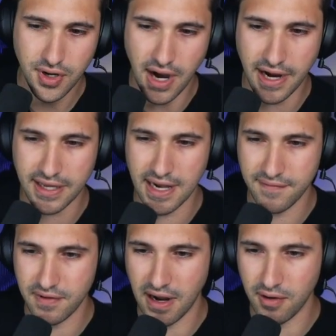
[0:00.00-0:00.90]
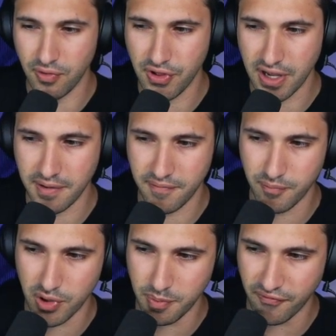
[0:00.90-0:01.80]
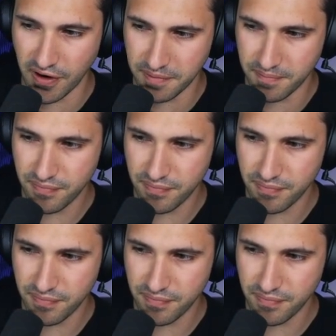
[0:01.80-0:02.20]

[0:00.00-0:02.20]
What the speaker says: I don't think I even put up a fight.